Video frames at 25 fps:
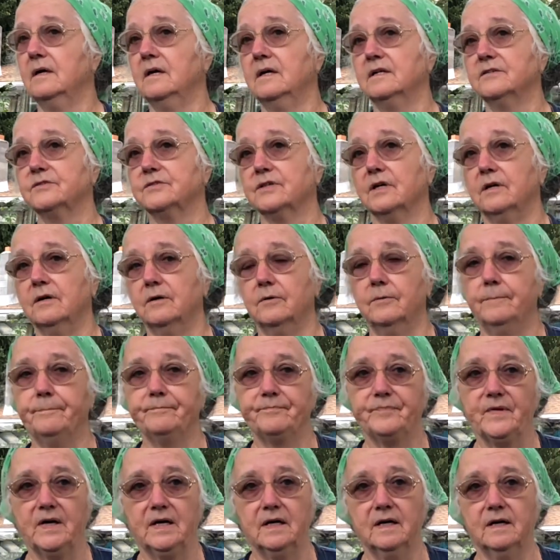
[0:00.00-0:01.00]
So
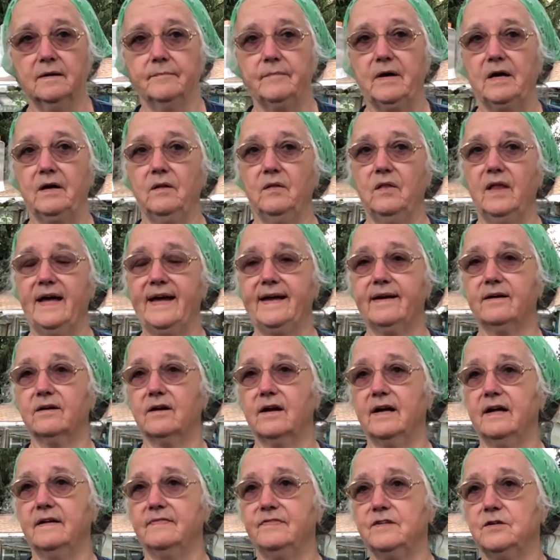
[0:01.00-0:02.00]
a layer,
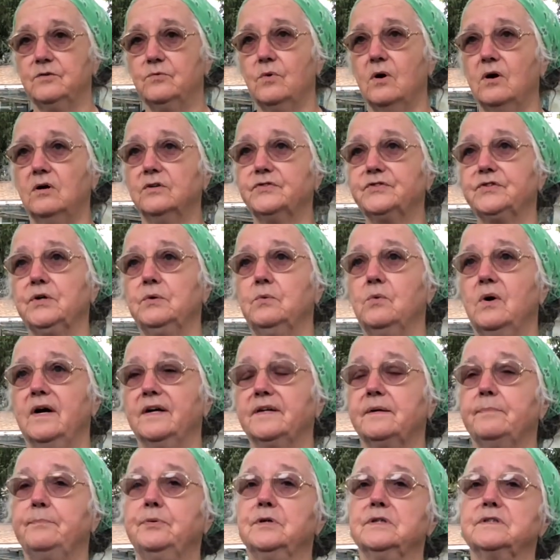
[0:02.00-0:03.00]
and you also want
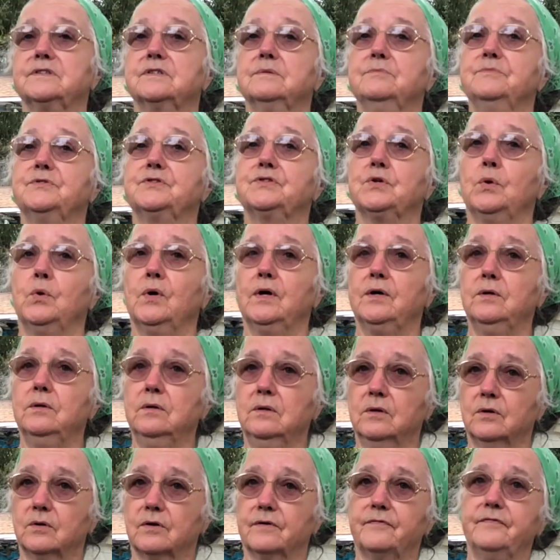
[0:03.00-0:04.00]
to put some soil
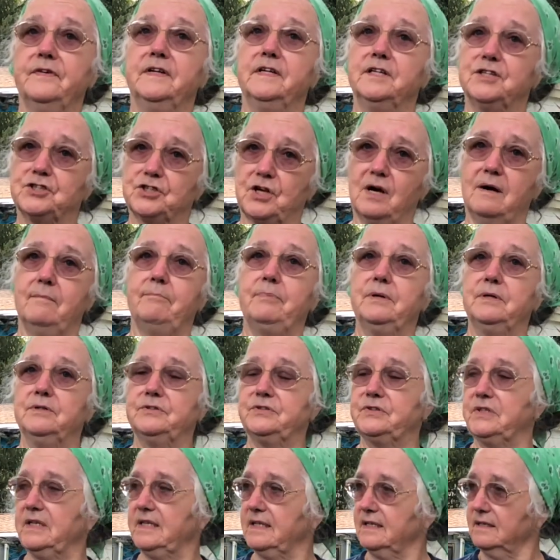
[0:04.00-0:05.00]
or finished
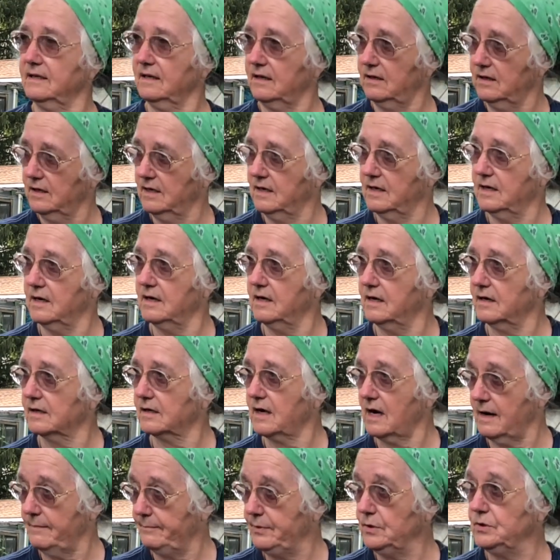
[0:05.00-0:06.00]
composting or
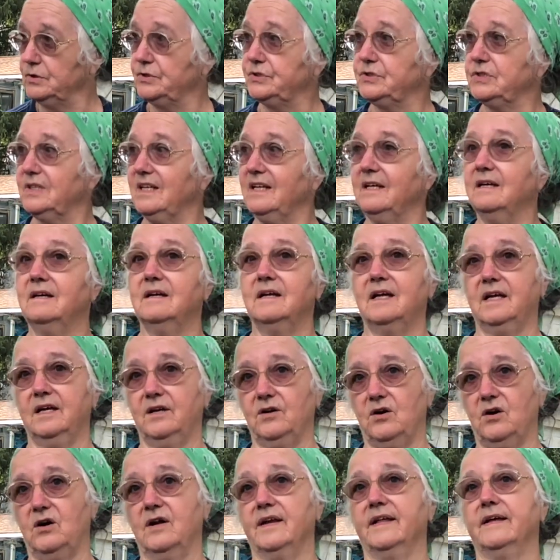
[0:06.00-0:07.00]
compost in
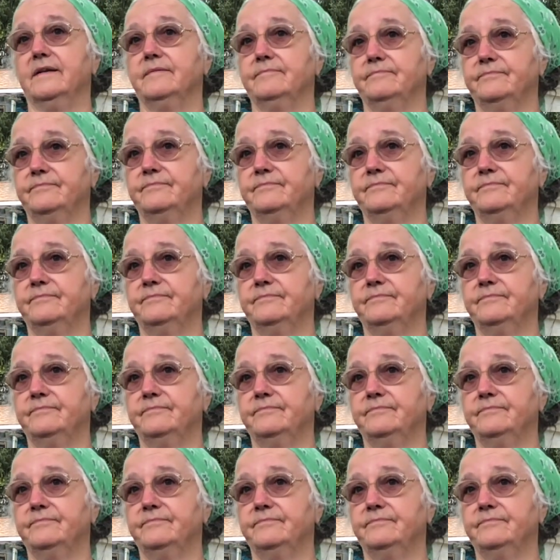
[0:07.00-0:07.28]
on it.